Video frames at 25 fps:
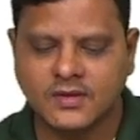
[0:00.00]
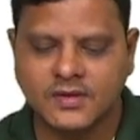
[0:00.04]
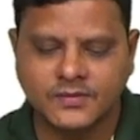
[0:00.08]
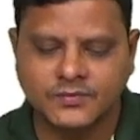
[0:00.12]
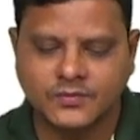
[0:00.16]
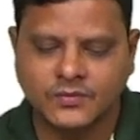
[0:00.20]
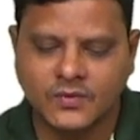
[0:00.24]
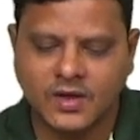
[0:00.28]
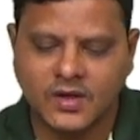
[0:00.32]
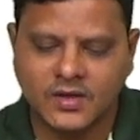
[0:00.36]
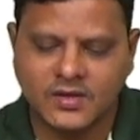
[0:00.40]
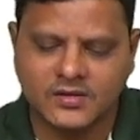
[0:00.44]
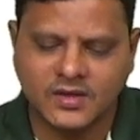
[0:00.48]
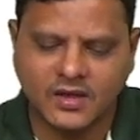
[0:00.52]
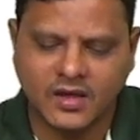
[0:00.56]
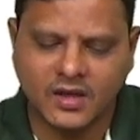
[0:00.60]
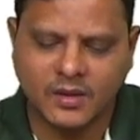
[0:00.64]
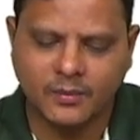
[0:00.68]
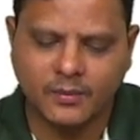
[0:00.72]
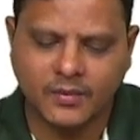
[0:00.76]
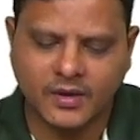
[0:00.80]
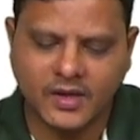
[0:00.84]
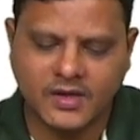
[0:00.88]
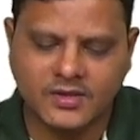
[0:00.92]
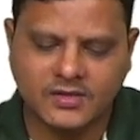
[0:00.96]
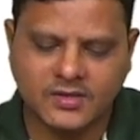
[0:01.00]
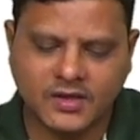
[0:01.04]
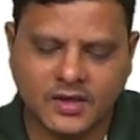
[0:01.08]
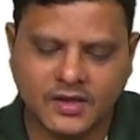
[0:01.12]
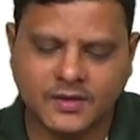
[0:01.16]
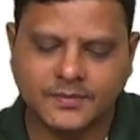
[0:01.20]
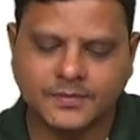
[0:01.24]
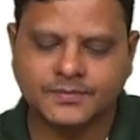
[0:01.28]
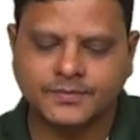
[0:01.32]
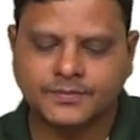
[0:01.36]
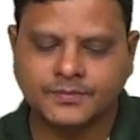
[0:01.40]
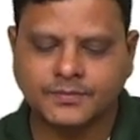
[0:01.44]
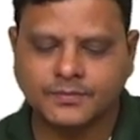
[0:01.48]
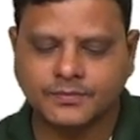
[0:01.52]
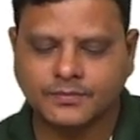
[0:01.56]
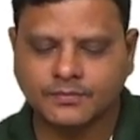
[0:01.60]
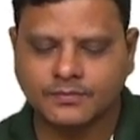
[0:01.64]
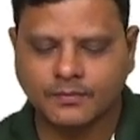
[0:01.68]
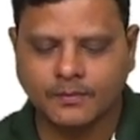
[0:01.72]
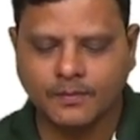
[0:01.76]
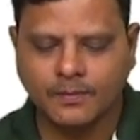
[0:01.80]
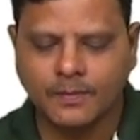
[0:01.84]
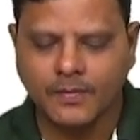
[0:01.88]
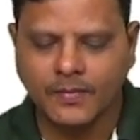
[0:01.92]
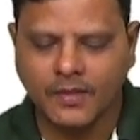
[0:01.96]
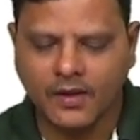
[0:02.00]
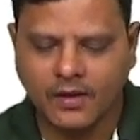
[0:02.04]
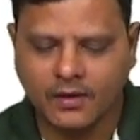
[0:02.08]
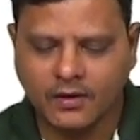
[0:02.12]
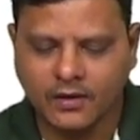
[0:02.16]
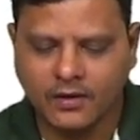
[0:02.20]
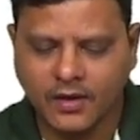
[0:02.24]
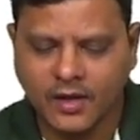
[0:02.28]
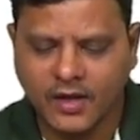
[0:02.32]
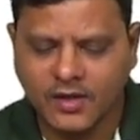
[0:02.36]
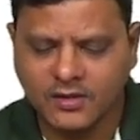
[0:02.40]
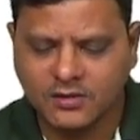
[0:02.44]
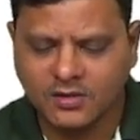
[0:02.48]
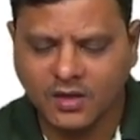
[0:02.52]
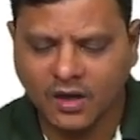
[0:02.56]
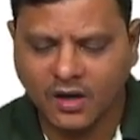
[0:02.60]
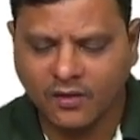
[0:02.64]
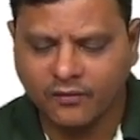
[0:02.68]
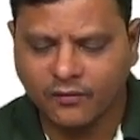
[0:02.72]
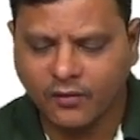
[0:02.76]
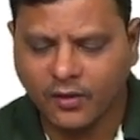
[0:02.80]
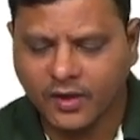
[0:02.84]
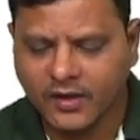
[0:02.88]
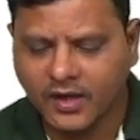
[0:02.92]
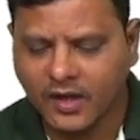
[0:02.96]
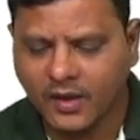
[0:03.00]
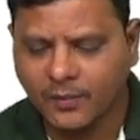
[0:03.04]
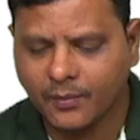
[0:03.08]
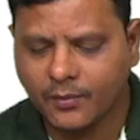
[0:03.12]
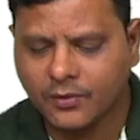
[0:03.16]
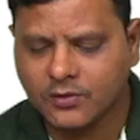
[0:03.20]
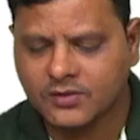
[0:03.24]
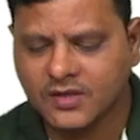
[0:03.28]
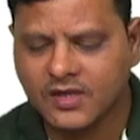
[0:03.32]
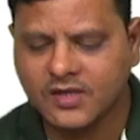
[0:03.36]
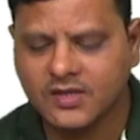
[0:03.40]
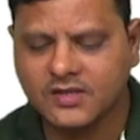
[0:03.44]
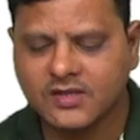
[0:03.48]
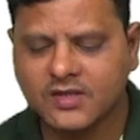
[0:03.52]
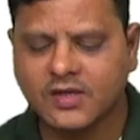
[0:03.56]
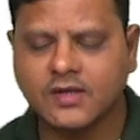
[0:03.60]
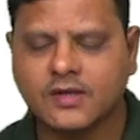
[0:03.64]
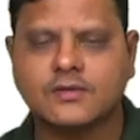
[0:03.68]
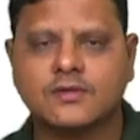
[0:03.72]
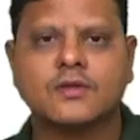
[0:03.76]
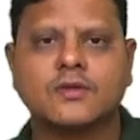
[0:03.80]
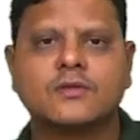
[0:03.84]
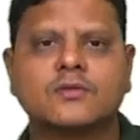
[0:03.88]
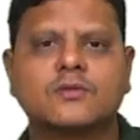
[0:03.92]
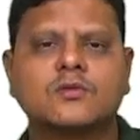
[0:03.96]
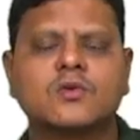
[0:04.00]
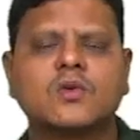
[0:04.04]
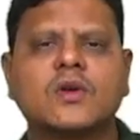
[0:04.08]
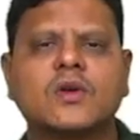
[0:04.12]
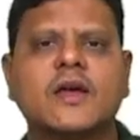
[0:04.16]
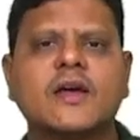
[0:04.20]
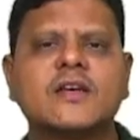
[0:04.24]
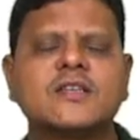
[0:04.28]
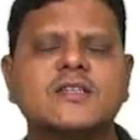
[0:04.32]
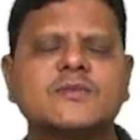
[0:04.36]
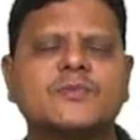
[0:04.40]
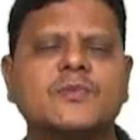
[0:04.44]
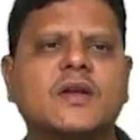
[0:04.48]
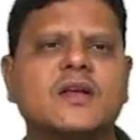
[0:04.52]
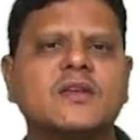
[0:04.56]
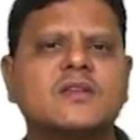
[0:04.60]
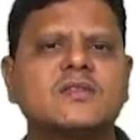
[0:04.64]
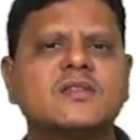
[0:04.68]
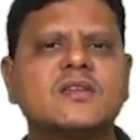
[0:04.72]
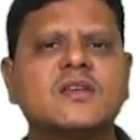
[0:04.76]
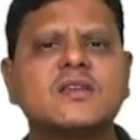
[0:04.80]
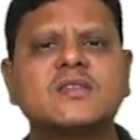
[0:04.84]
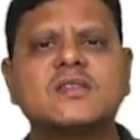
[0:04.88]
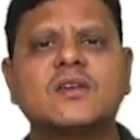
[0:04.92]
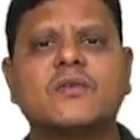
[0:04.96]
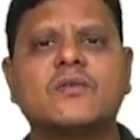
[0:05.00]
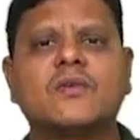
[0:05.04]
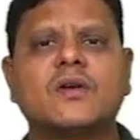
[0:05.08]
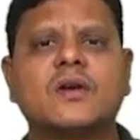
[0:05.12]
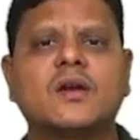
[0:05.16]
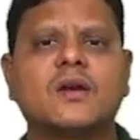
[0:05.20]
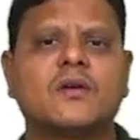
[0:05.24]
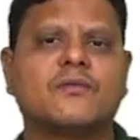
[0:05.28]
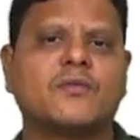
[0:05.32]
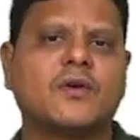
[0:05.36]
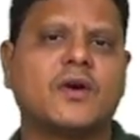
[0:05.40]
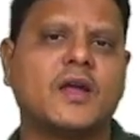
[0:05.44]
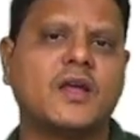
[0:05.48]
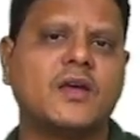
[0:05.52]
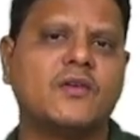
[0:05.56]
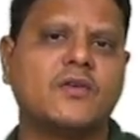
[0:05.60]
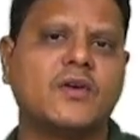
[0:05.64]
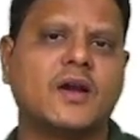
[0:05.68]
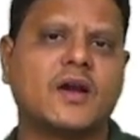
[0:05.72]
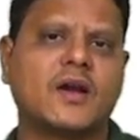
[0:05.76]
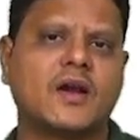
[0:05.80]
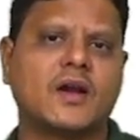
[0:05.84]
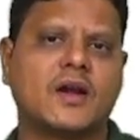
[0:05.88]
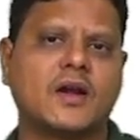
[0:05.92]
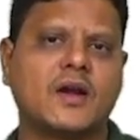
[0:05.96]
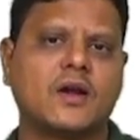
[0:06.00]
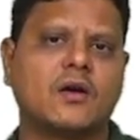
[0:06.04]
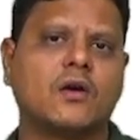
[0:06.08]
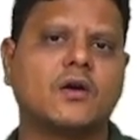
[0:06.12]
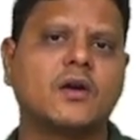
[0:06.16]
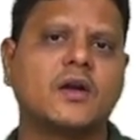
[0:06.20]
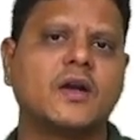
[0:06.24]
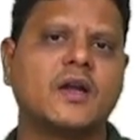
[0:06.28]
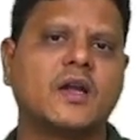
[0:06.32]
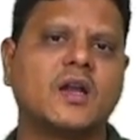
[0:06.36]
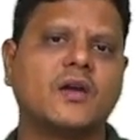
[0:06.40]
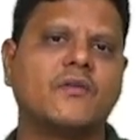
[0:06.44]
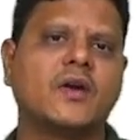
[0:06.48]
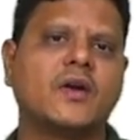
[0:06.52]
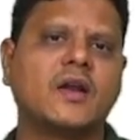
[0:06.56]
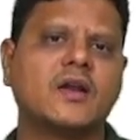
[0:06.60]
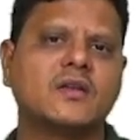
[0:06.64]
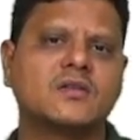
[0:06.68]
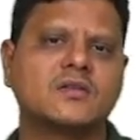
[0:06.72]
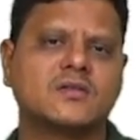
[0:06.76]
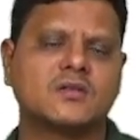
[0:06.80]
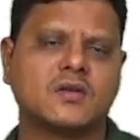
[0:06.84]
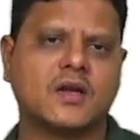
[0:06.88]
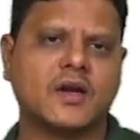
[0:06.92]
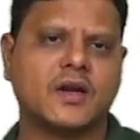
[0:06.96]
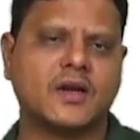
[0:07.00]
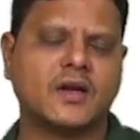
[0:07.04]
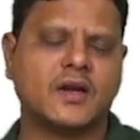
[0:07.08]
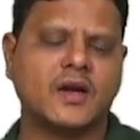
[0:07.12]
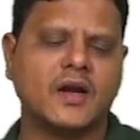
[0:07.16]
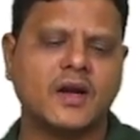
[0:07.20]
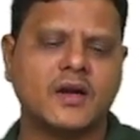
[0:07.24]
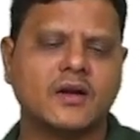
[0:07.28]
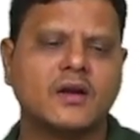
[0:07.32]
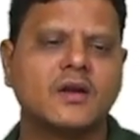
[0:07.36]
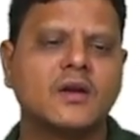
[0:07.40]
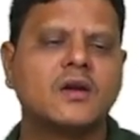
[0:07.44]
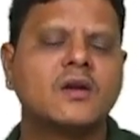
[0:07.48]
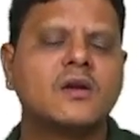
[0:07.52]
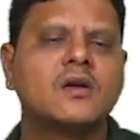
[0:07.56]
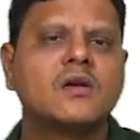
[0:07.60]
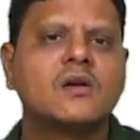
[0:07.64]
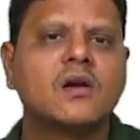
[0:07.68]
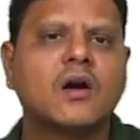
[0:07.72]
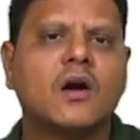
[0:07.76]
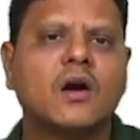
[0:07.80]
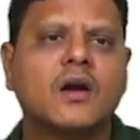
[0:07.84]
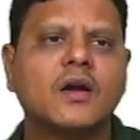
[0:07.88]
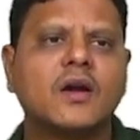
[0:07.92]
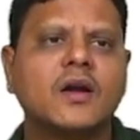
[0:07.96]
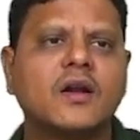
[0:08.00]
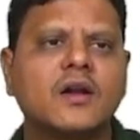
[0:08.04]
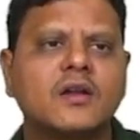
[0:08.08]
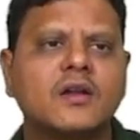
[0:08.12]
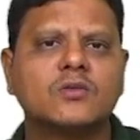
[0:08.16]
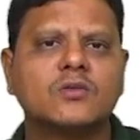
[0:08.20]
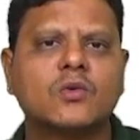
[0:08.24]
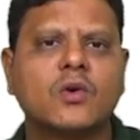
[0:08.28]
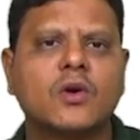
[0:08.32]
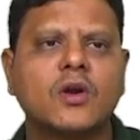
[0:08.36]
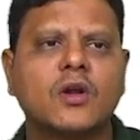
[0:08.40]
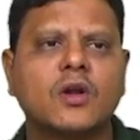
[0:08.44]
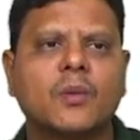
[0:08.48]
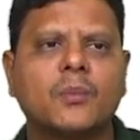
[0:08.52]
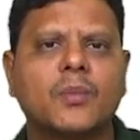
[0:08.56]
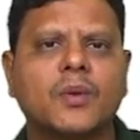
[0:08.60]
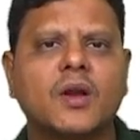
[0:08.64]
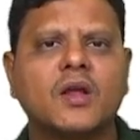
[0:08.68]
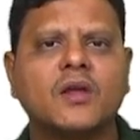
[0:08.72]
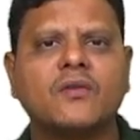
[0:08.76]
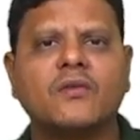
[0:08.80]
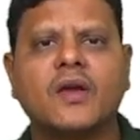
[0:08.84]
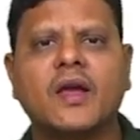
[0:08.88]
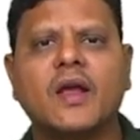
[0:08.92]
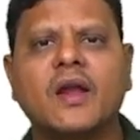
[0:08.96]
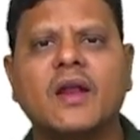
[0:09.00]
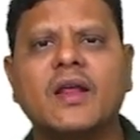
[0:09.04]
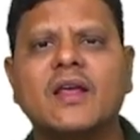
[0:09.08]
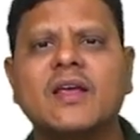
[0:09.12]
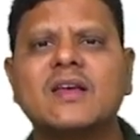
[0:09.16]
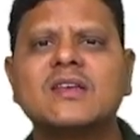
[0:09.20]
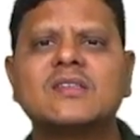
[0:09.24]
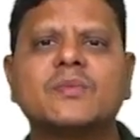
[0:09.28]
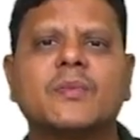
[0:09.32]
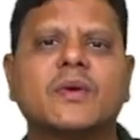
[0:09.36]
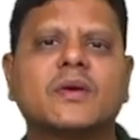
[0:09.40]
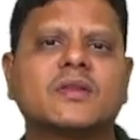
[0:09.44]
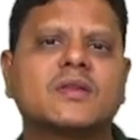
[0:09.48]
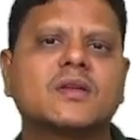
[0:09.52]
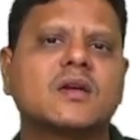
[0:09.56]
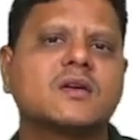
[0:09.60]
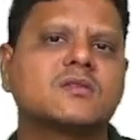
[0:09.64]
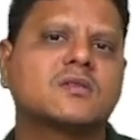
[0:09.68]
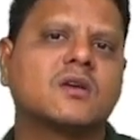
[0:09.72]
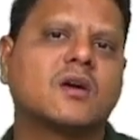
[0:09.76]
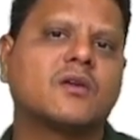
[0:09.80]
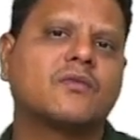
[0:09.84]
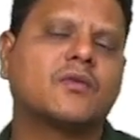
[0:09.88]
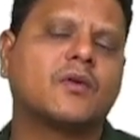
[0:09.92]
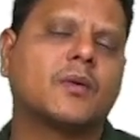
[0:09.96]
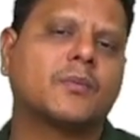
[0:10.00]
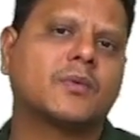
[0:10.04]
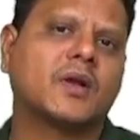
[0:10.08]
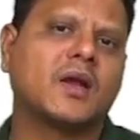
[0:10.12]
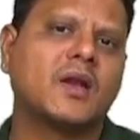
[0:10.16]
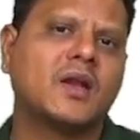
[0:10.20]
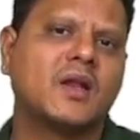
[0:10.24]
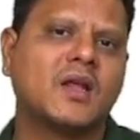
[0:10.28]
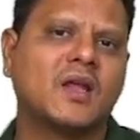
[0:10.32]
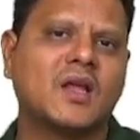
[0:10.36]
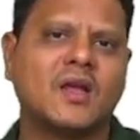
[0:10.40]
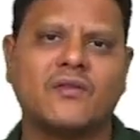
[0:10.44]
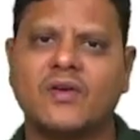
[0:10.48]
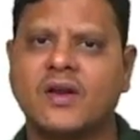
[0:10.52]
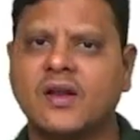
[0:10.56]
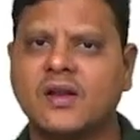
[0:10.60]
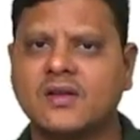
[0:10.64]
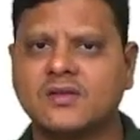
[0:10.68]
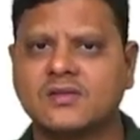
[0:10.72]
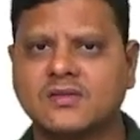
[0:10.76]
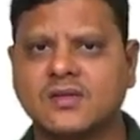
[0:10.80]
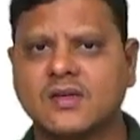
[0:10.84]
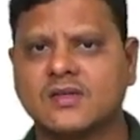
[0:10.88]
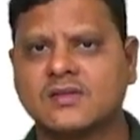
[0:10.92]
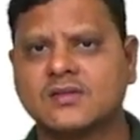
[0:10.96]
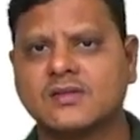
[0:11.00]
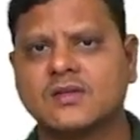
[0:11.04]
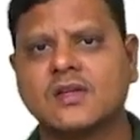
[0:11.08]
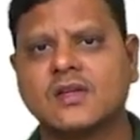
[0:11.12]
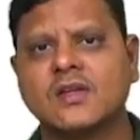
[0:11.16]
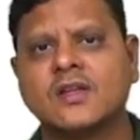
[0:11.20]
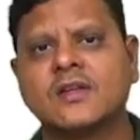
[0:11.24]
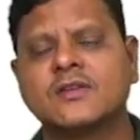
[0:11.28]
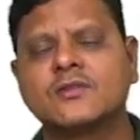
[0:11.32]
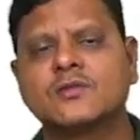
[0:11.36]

it is a limitation. Nature of audit procedures. So as per SA 500 audit evidence standard, auditor is to apply various methods of obtaining evidences. So